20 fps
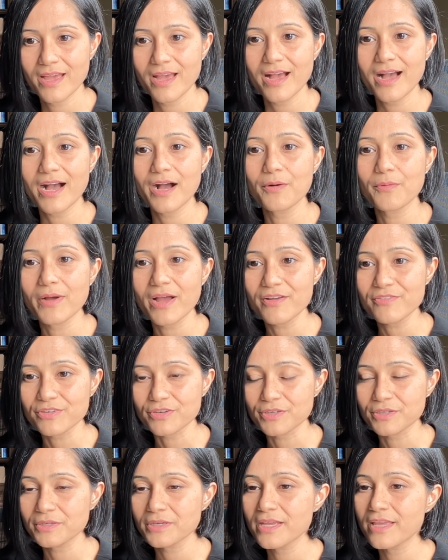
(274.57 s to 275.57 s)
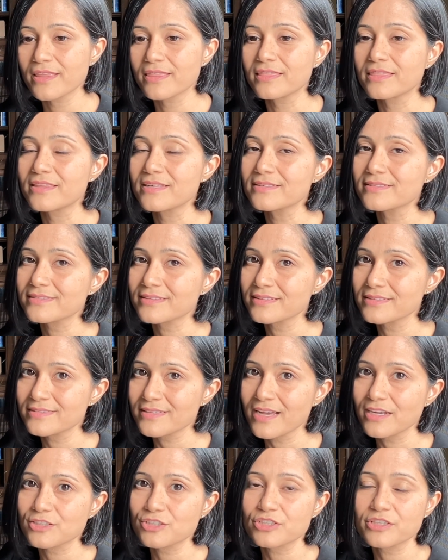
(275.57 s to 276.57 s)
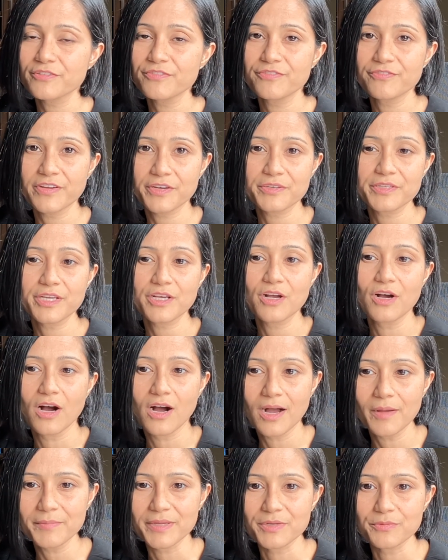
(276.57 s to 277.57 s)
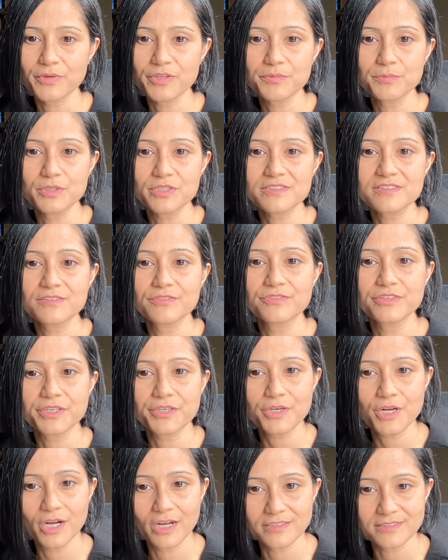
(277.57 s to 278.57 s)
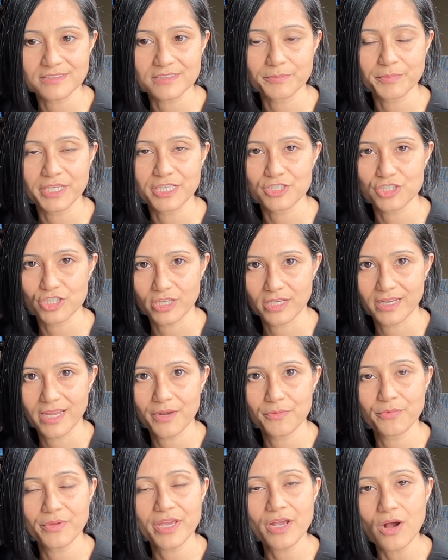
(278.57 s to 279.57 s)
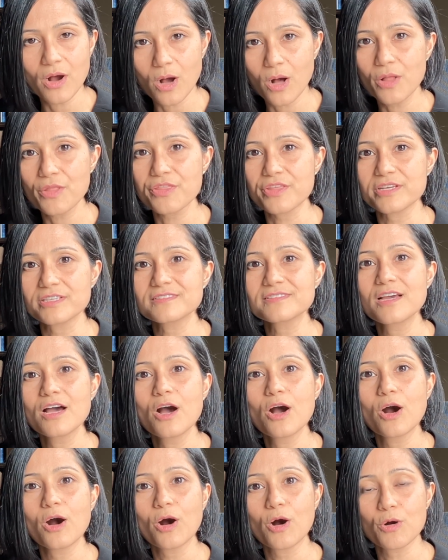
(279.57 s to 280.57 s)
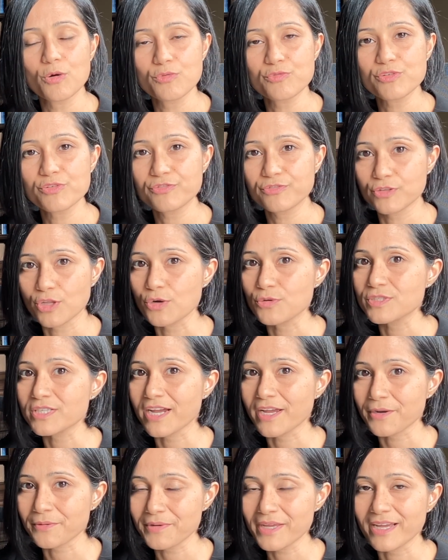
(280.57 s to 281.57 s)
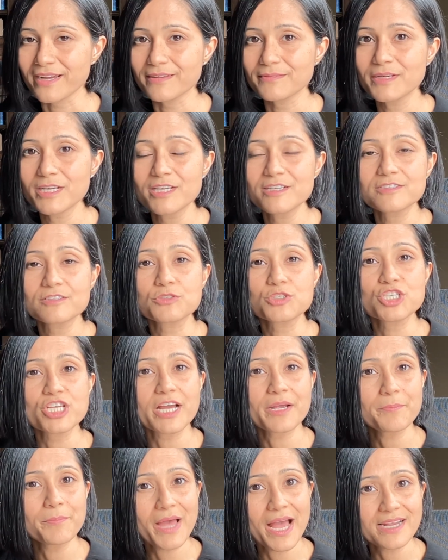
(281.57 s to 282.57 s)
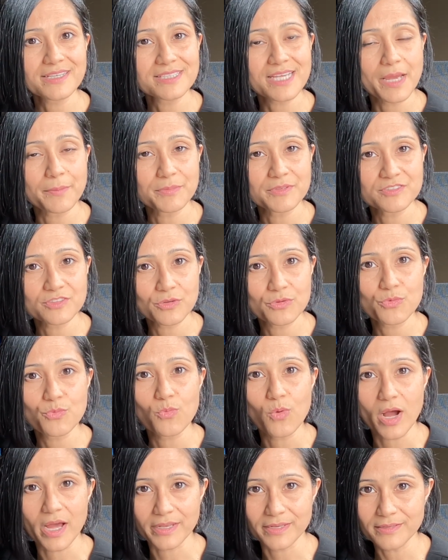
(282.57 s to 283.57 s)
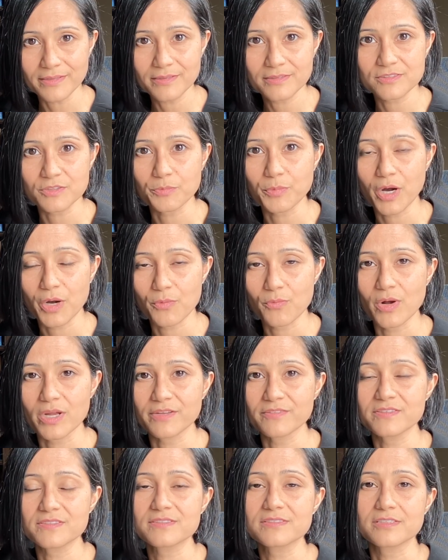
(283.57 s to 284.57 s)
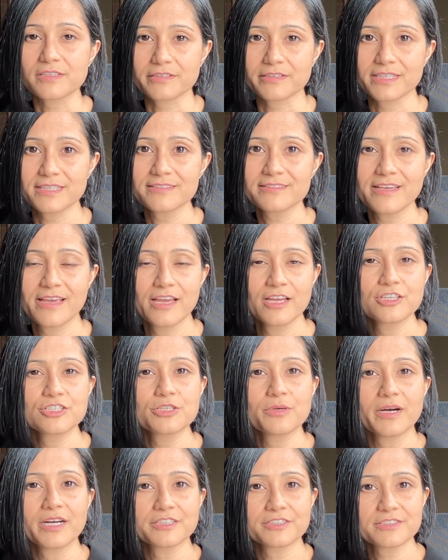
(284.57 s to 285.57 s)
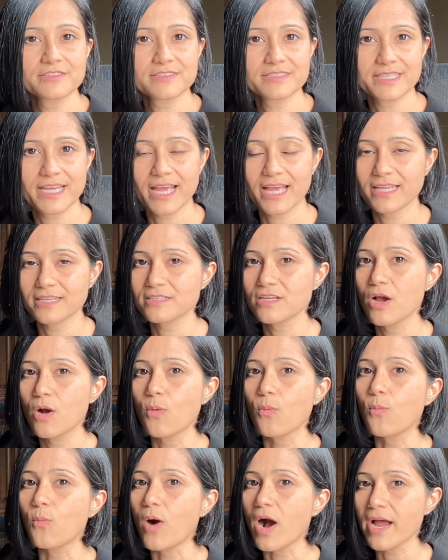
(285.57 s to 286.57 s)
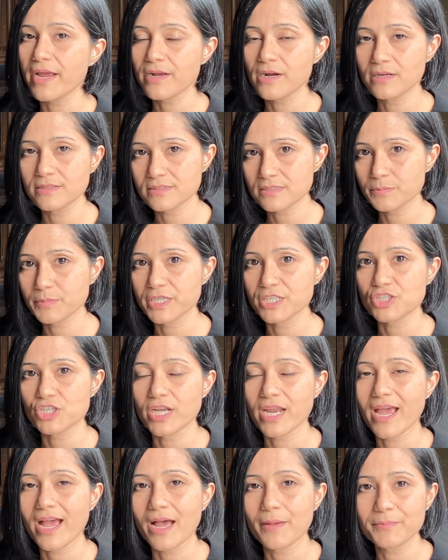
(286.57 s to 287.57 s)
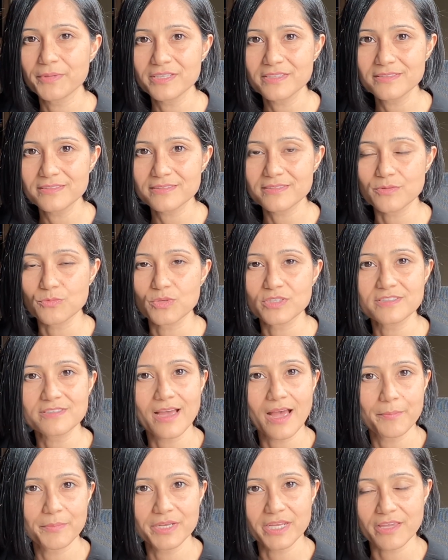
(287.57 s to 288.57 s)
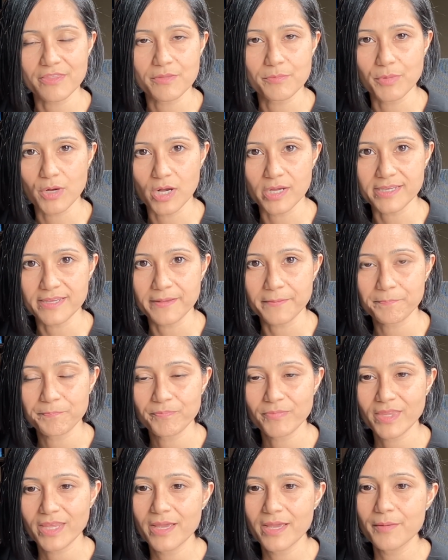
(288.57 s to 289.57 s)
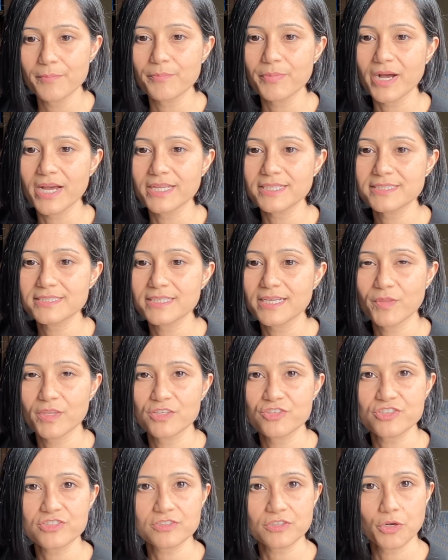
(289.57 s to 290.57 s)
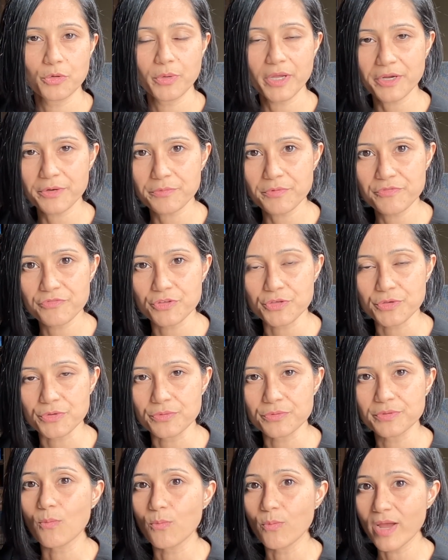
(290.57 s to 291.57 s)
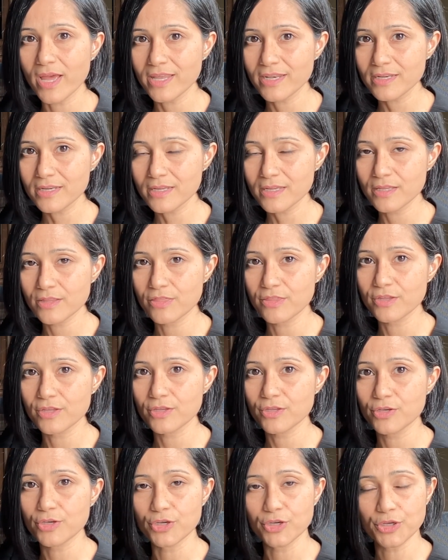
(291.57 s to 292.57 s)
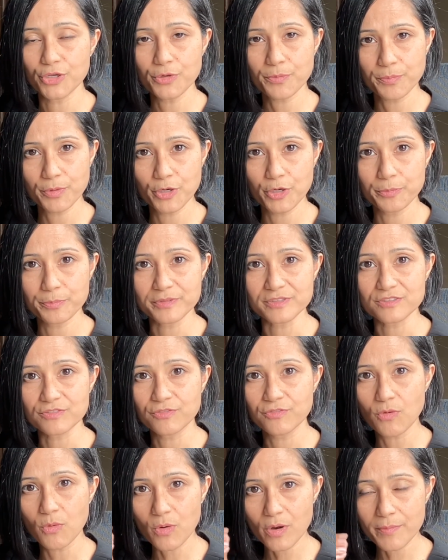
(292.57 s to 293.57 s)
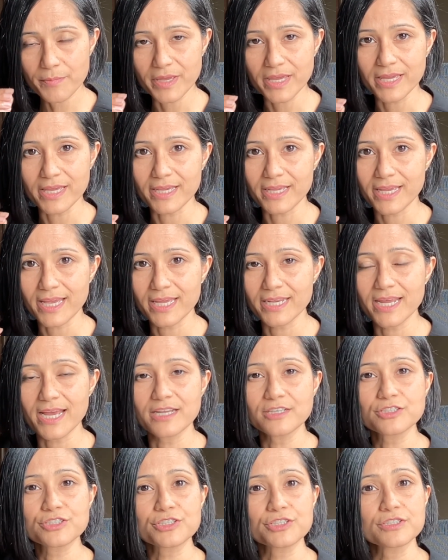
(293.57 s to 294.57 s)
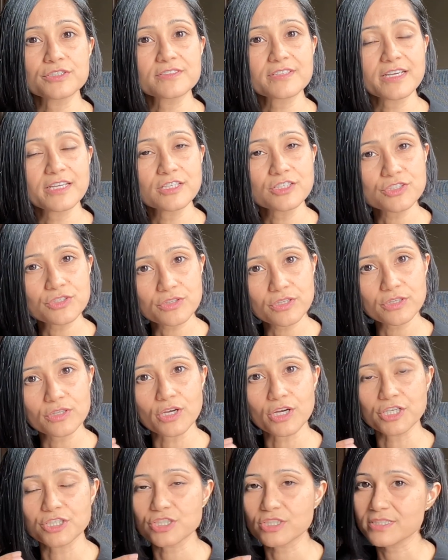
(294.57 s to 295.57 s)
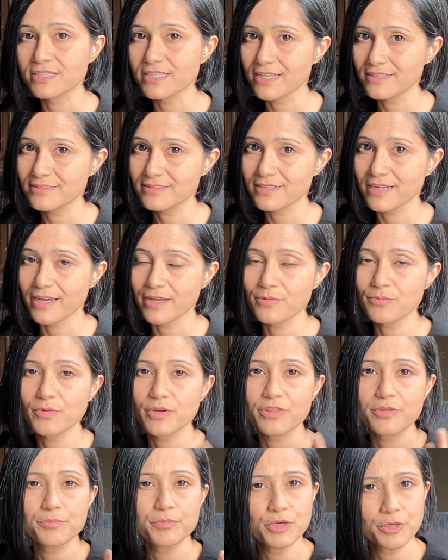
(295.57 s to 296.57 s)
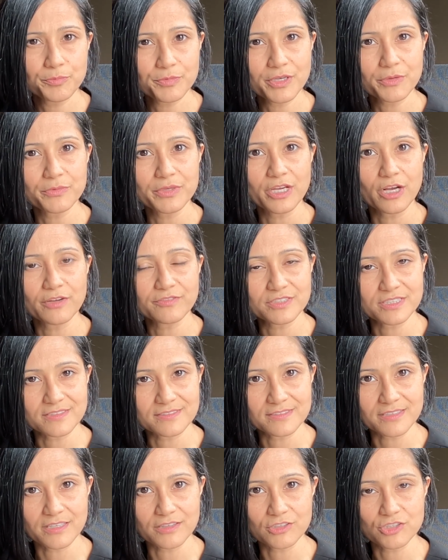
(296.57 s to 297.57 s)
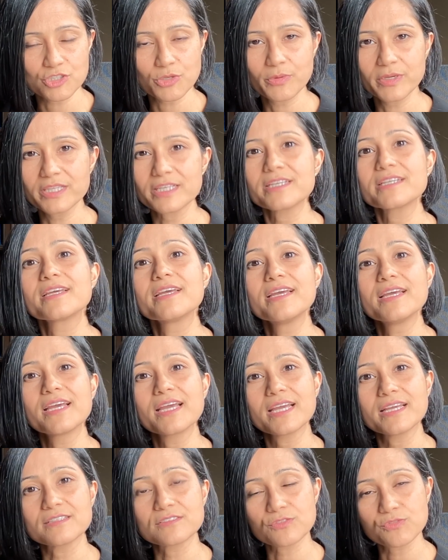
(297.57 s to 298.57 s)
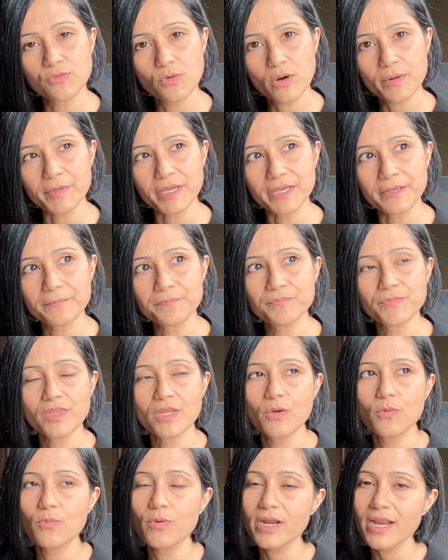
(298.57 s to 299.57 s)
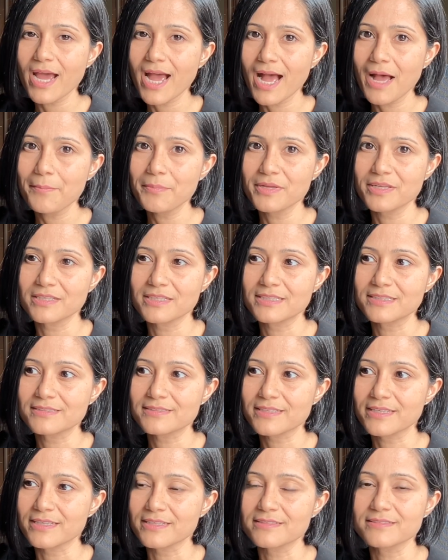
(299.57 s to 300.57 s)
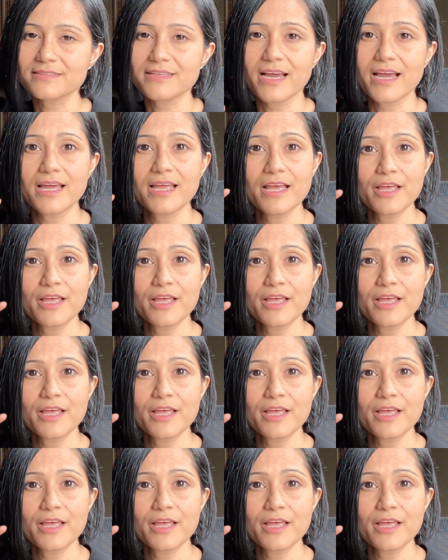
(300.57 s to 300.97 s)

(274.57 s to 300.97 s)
However, this is actually fairly common with more severe constipation, and we call this overflow diarrhea. So check back to episode 1, so part 1 of this series, to understand why constipation happens and what's happening in the body. But just a quick review, when the new poop is forming and enters into the large intestine, where the poop that we often see in the toilet is forming, what happens is that